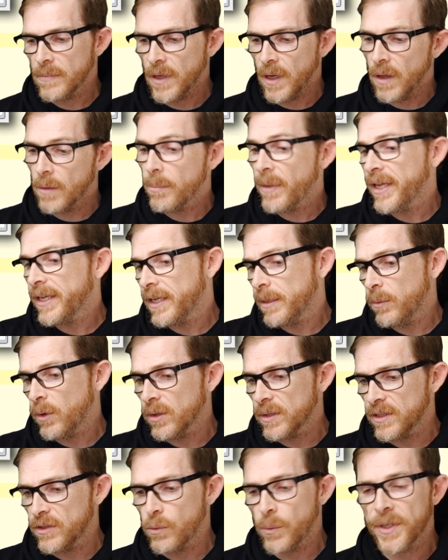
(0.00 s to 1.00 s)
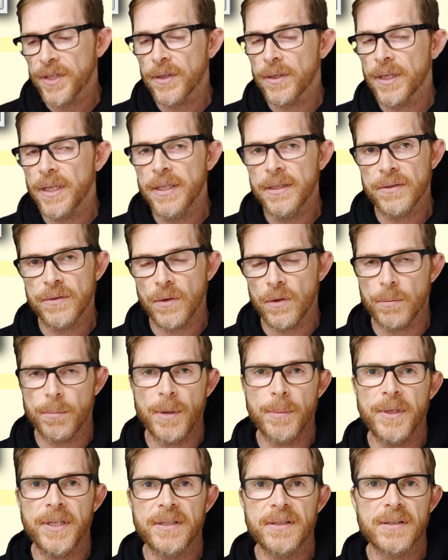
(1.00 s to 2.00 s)
On my keyboard, it's written insert.
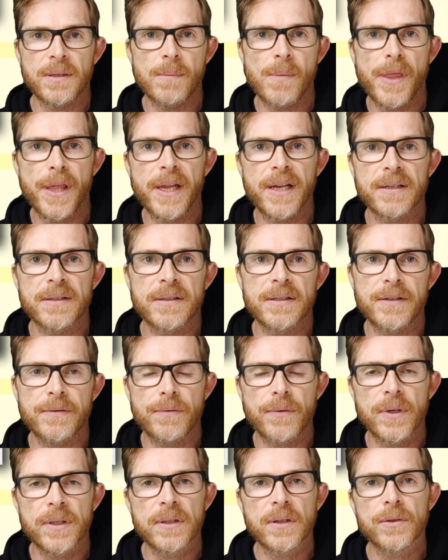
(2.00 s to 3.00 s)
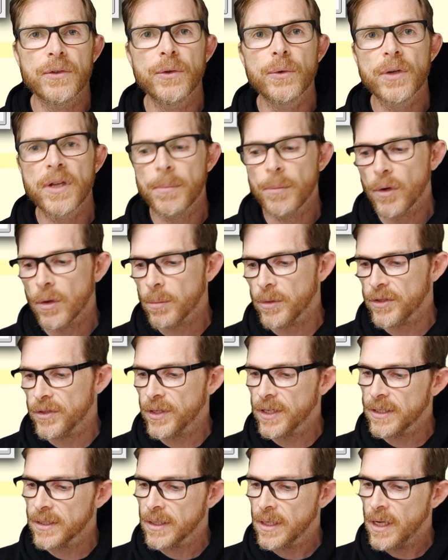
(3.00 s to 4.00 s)
Maybe it's something else different on your keyboard, but you
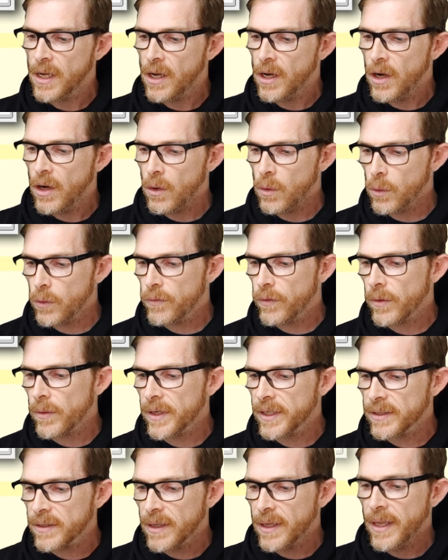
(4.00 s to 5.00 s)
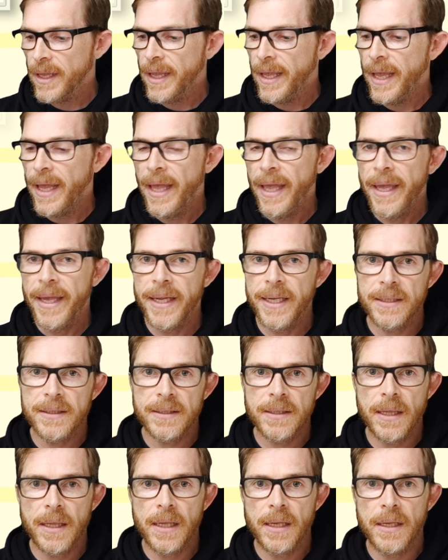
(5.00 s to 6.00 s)
can look for it.
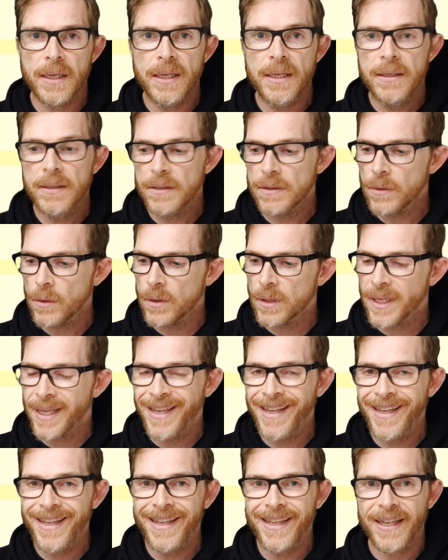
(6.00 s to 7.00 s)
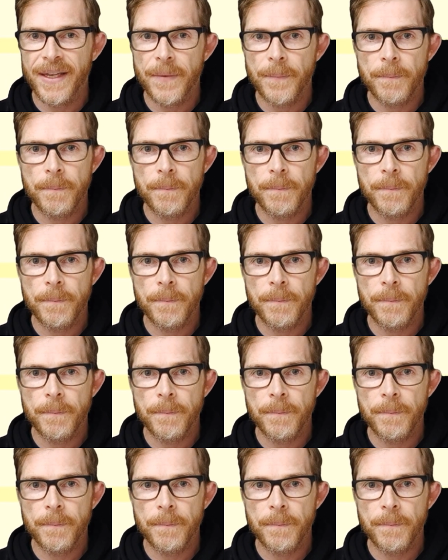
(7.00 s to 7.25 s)
Hit the insert key.